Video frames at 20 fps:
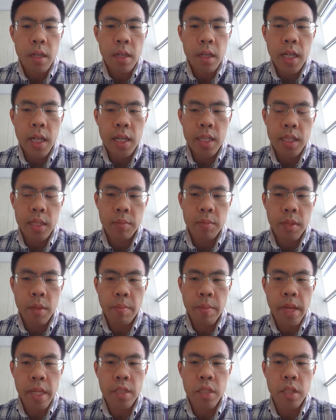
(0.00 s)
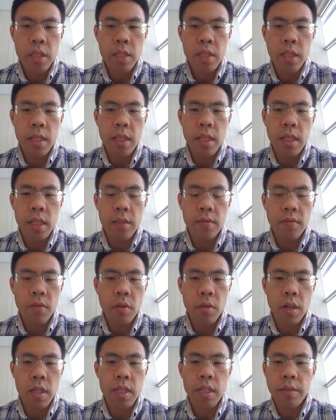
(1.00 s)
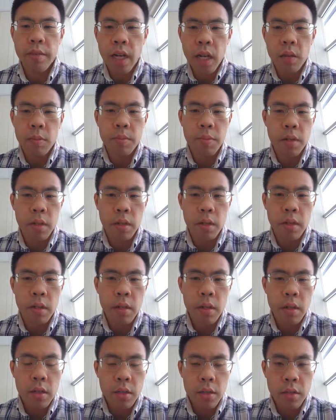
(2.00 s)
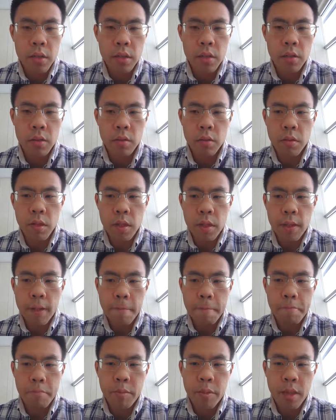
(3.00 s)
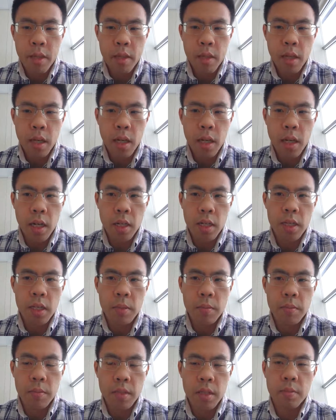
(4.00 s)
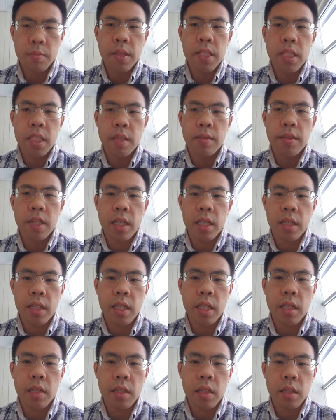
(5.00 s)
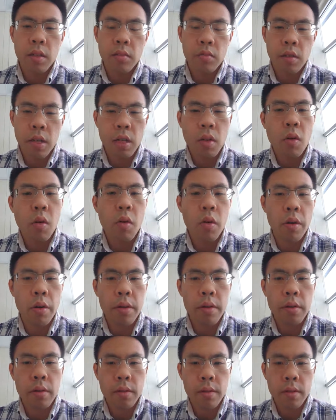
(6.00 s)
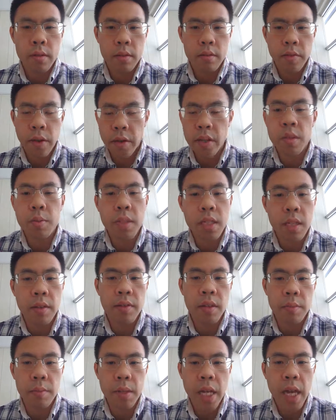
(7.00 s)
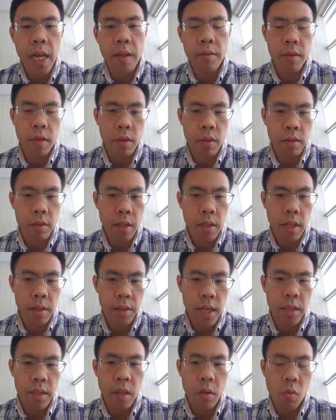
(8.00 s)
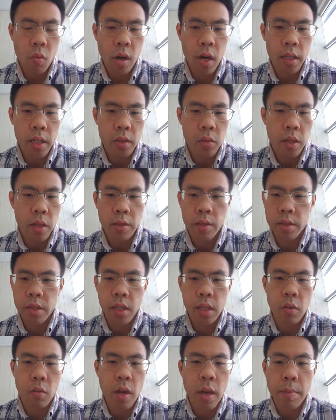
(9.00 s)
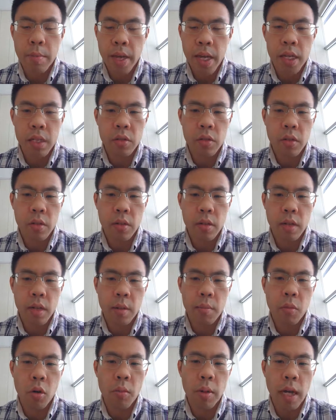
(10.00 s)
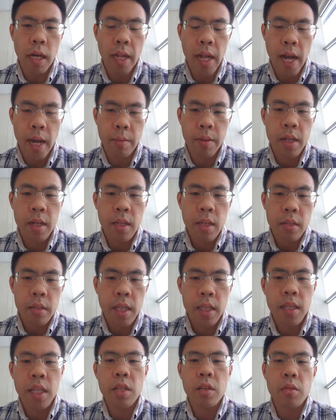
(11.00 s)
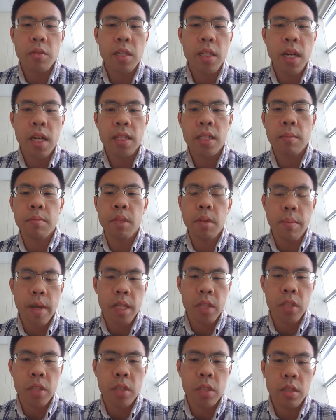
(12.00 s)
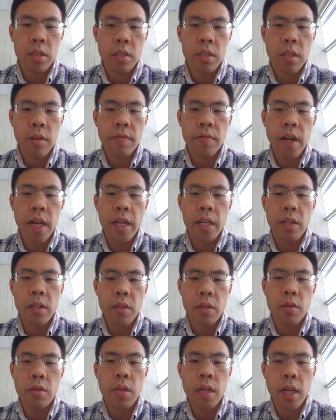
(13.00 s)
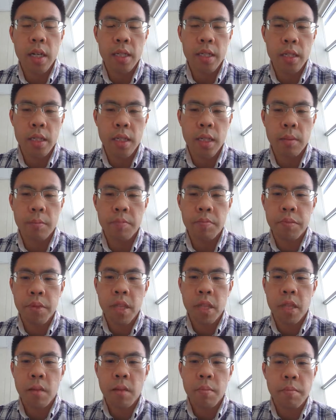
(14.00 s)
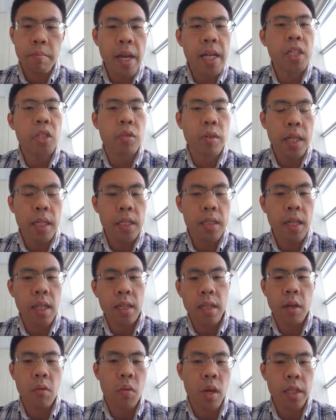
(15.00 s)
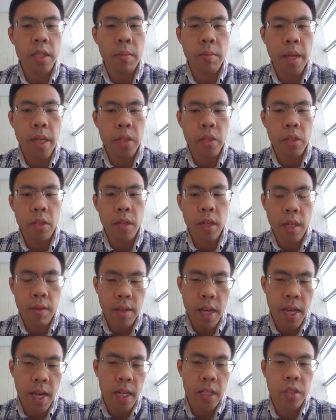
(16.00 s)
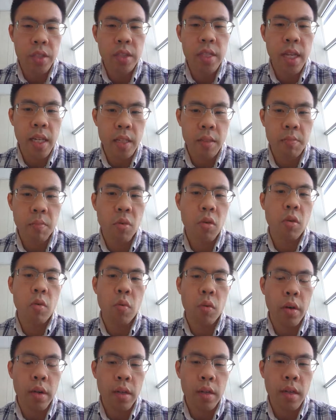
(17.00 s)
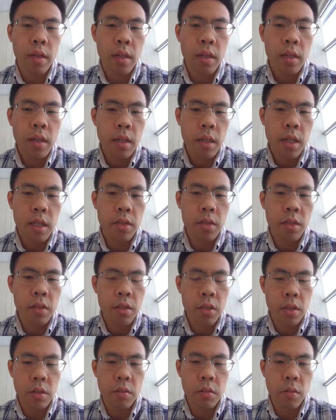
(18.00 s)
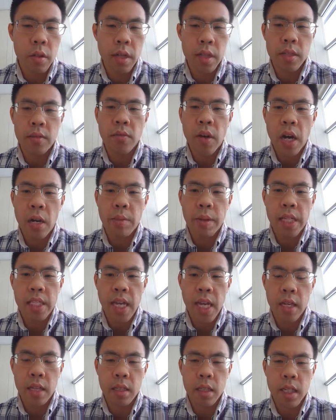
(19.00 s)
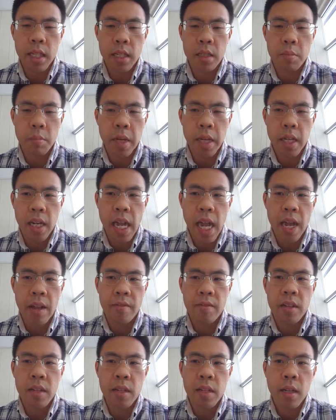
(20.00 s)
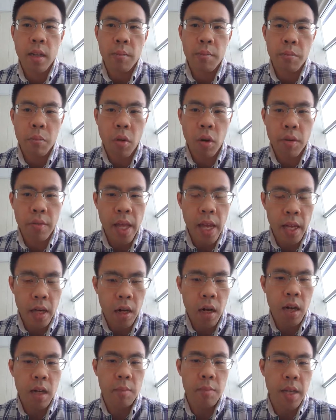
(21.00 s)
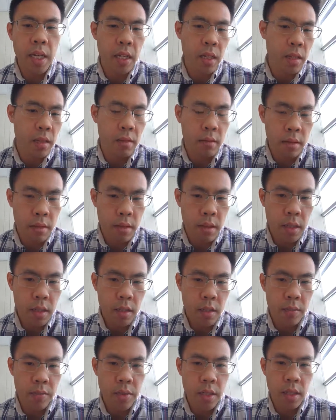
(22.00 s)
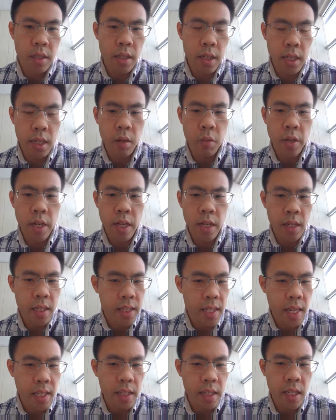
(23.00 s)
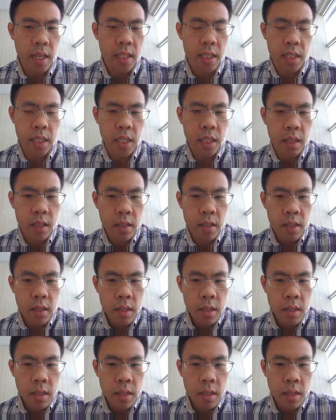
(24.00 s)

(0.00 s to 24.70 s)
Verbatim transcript: custom dimensions is for a developer to uh, specifically record very specific behavior uh, that they want, whether it's on a web page or a mobile app, that they use custom dimensions to define new custom metrics that they want to measure. And that actually takes more work uh, to do, whereas Firebase Analytics might have more of that automated uh, in a way. Is that the idea?